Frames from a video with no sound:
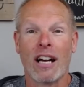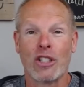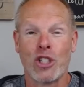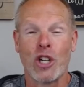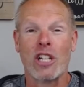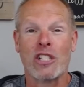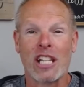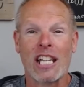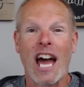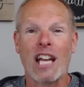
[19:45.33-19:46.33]
just
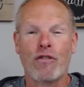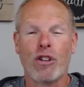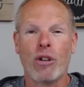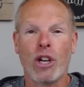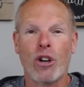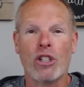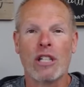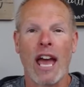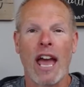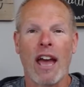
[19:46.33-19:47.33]
these last few years,
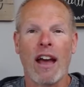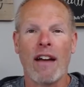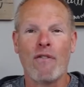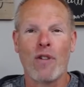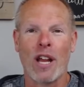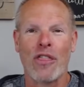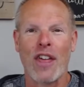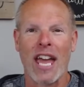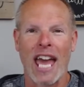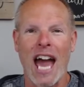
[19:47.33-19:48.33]

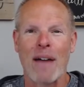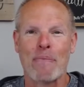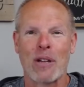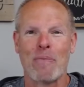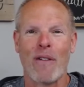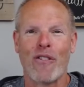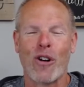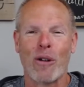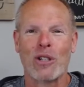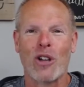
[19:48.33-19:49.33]
everything happened before
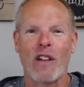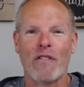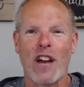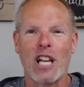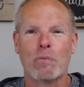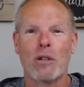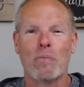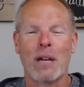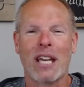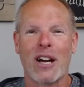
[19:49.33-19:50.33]
it was on Facebook
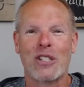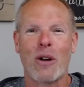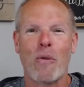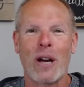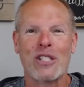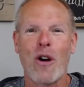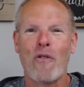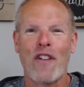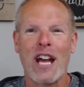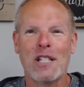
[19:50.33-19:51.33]
because there was no
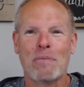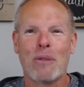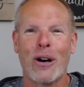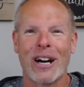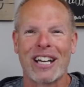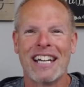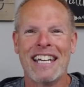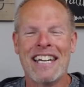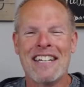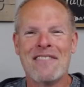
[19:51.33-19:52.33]
Facebook.
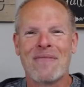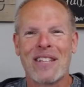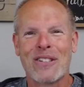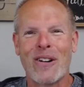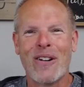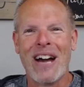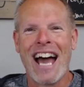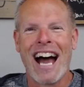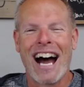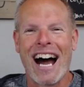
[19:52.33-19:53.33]
So
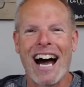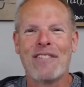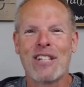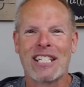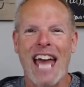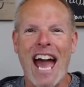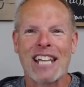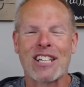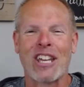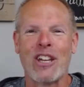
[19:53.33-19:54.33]
I'm just
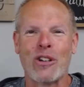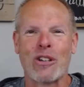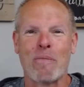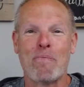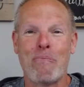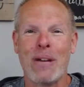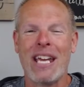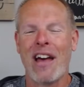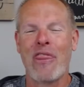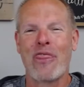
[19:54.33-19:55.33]
asking you to be
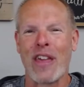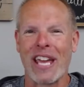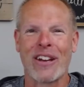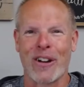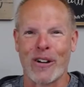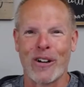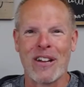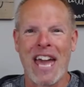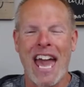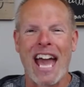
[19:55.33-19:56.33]
a thinker
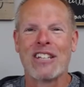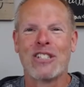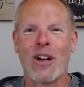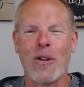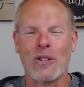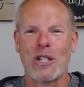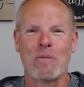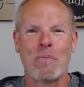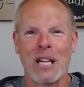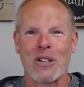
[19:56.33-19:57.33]
and don't
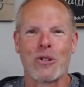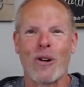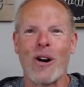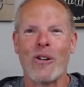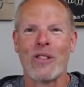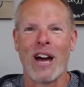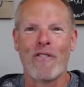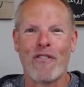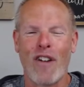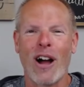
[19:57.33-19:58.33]
just be a drone
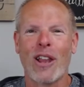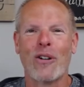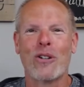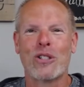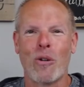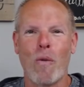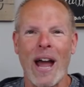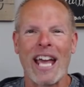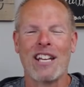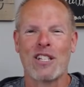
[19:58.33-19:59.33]
that follows the
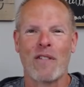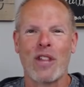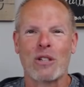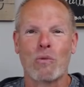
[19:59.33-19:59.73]
ways of this